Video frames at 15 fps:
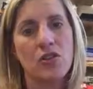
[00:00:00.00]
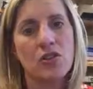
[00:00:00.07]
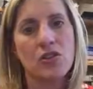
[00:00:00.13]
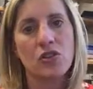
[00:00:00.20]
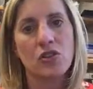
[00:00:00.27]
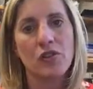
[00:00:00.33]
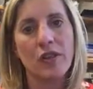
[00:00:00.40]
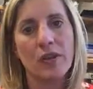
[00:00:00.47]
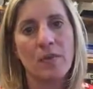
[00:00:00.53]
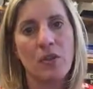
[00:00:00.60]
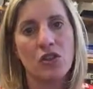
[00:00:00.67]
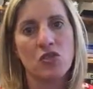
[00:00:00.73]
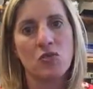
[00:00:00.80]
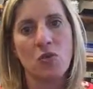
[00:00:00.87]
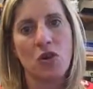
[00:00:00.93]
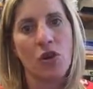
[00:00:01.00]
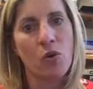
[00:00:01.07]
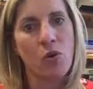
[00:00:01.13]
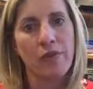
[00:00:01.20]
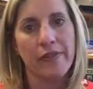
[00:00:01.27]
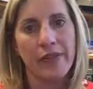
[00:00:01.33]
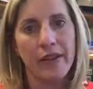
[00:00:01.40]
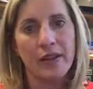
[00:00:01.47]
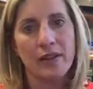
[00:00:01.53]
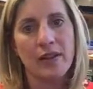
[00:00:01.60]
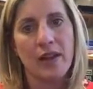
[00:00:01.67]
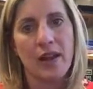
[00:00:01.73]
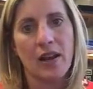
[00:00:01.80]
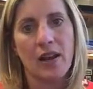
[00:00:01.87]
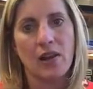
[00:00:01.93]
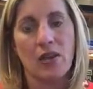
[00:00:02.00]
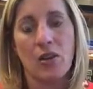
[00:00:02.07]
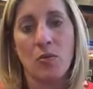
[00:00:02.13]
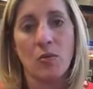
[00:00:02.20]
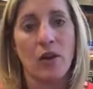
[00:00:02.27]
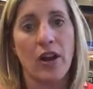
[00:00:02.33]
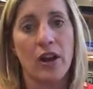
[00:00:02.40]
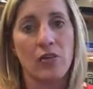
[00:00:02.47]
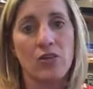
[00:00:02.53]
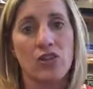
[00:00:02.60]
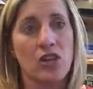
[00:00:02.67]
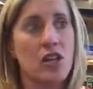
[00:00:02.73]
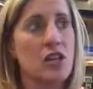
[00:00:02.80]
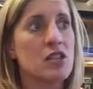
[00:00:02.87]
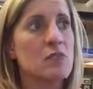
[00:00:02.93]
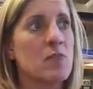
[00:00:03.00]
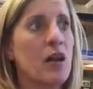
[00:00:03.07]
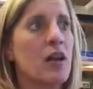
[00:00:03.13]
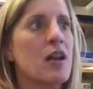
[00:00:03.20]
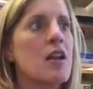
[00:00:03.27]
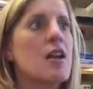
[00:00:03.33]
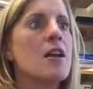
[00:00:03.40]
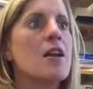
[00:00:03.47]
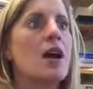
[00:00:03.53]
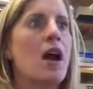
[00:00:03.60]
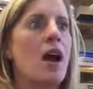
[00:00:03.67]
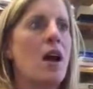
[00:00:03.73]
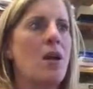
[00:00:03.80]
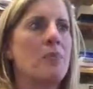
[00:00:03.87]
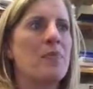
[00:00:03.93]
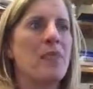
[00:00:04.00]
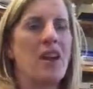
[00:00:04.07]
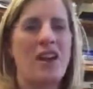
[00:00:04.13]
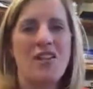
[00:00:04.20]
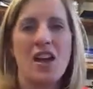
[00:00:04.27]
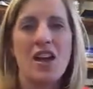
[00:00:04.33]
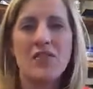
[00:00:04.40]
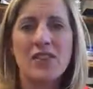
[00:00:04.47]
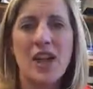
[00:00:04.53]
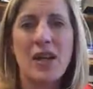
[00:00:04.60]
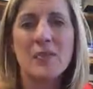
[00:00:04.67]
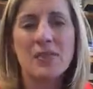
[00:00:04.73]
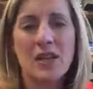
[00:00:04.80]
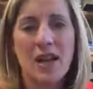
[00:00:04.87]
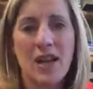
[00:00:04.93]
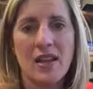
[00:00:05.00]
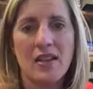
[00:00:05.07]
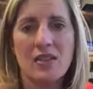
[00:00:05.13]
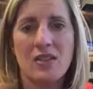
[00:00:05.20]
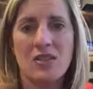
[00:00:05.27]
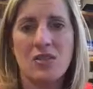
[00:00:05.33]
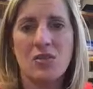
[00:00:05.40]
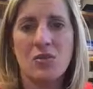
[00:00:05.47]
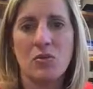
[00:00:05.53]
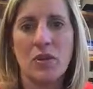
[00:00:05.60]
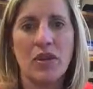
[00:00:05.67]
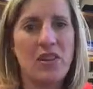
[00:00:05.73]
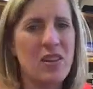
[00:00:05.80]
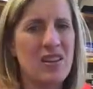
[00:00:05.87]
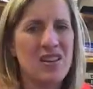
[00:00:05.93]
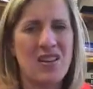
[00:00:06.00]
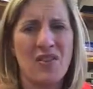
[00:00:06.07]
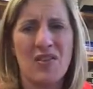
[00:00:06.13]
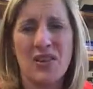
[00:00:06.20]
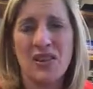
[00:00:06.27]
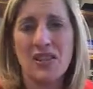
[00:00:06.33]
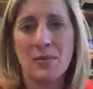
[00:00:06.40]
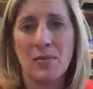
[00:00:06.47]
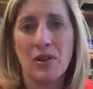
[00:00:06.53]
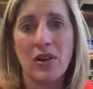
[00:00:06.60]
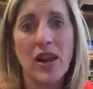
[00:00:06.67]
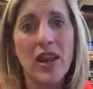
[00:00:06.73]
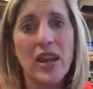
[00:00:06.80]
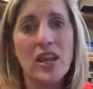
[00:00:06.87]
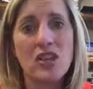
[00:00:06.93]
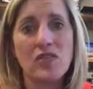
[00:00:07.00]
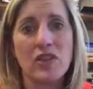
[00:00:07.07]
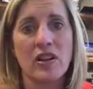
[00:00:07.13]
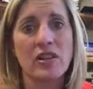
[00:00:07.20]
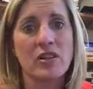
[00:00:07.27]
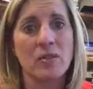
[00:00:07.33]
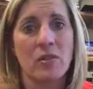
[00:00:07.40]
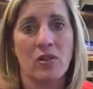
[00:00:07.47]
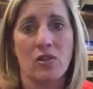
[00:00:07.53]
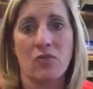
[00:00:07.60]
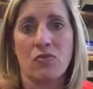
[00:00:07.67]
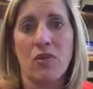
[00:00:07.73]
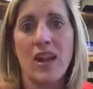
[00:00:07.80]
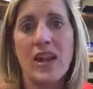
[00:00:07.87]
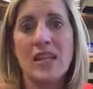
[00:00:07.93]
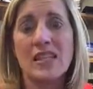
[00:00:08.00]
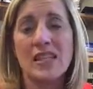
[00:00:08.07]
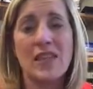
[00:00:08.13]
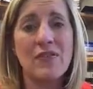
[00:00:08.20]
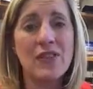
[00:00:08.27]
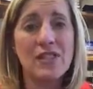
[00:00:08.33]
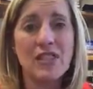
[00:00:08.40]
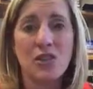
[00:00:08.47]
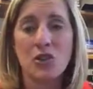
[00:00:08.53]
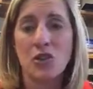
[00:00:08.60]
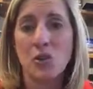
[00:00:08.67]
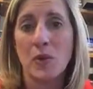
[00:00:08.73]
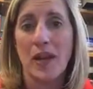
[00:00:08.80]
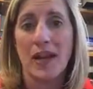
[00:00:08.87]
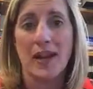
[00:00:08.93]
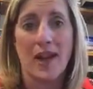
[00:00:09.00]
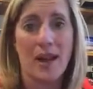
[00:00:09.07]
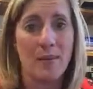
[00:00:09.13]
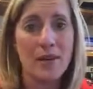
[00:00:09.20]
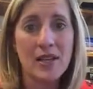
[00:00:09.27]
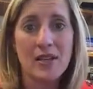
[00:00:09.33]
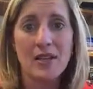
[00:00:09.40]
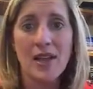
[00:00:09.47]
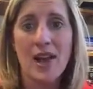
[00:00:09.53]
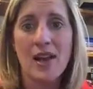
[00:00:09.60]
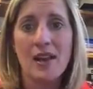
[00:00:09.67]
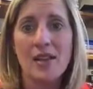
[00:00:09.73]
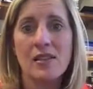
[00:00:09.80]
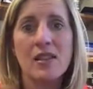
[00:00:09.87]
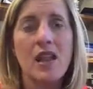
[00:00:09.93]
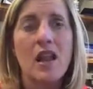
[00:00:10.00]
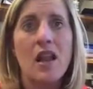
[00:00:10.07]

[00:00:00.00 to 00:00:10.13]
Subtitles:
certainly much more equivalent and a little more heterogeneous. But a lot of times it has to do with, you know, very similar age, very similar race, even socioeconomic status.